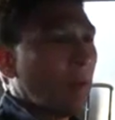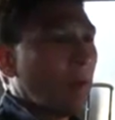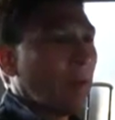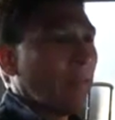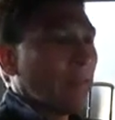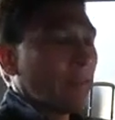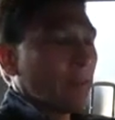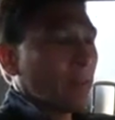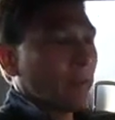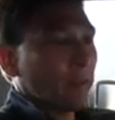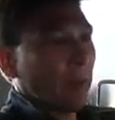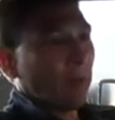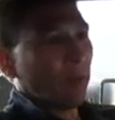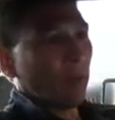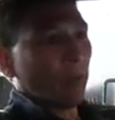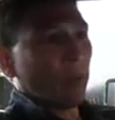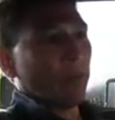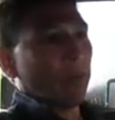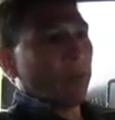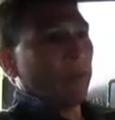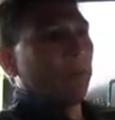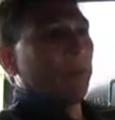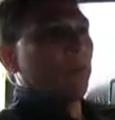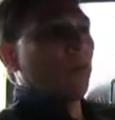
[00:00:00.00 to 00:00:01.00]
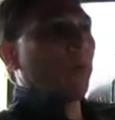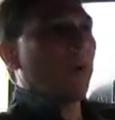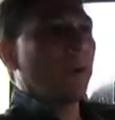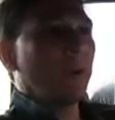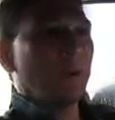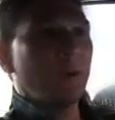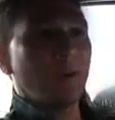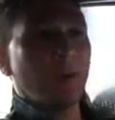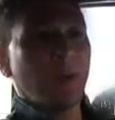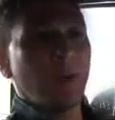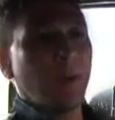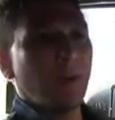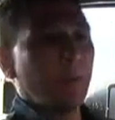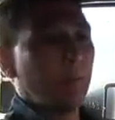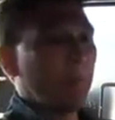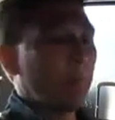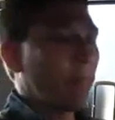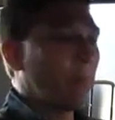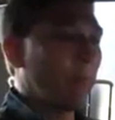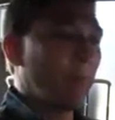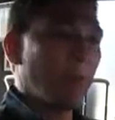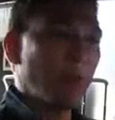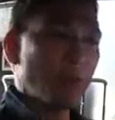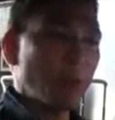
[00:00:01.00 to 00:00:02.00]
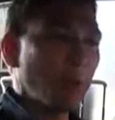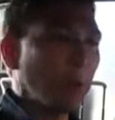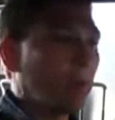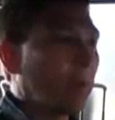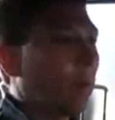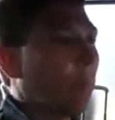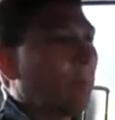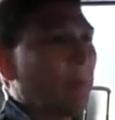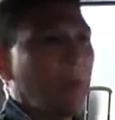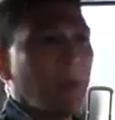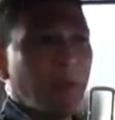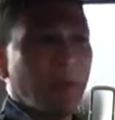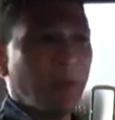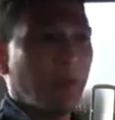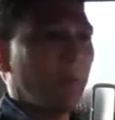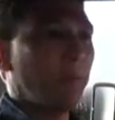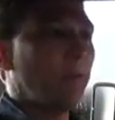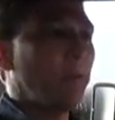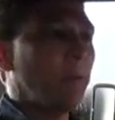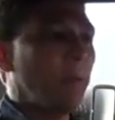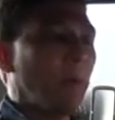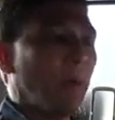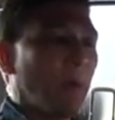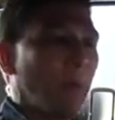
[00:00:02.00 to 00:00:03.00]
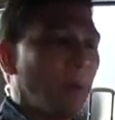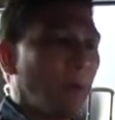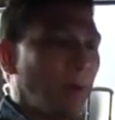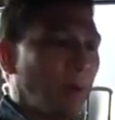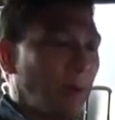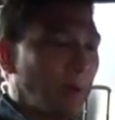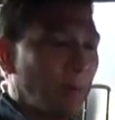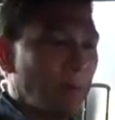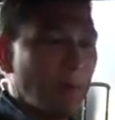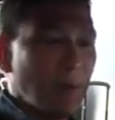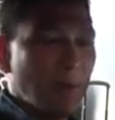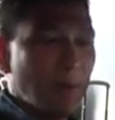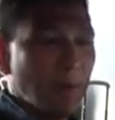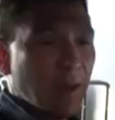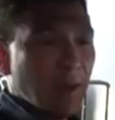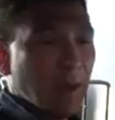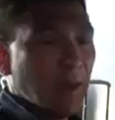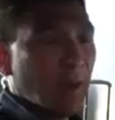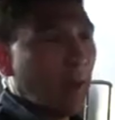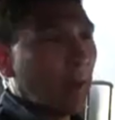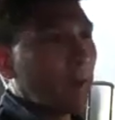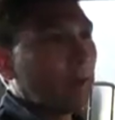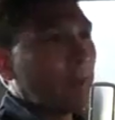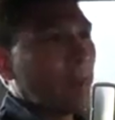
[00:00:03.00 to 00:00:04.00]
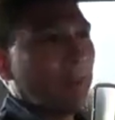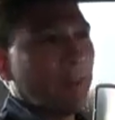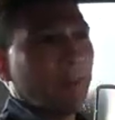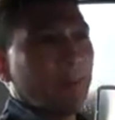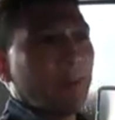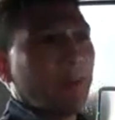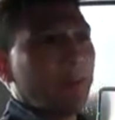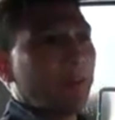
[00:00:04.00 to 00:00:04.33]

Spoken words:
I think there's several reasons. One, visual appeal. I would say the